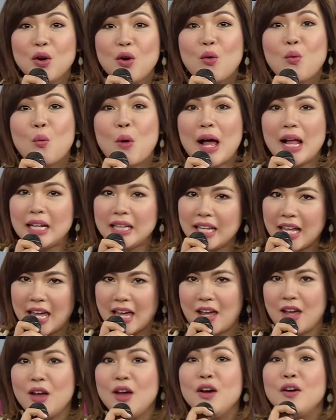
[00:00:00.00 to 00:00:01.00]
Hualde.
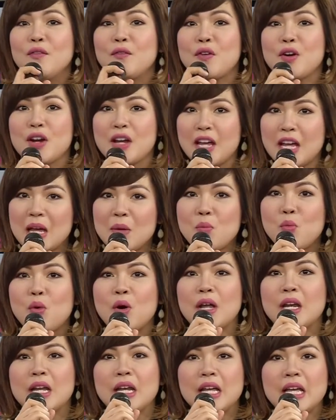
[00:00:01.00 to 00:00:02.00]
For him,
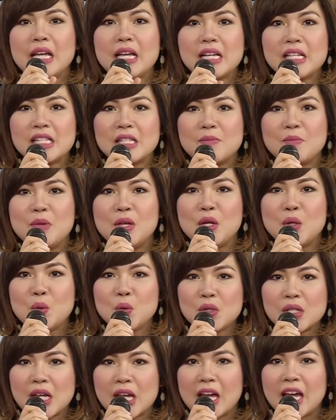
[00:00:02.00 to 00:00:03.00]
what is
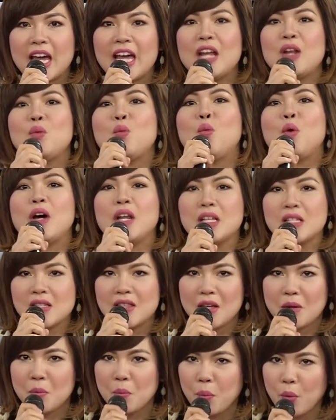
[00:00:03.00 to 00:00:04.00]
music and what is the
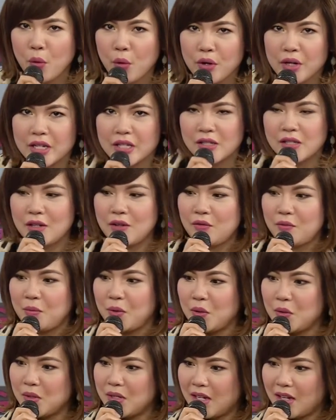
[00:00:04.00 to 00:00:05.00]
importance of
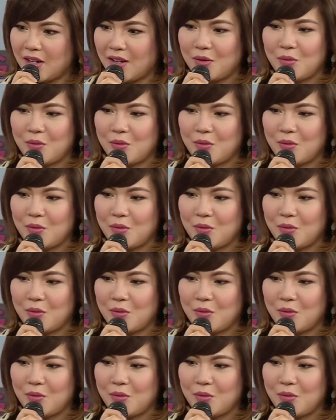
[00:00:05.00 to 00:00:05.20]
music?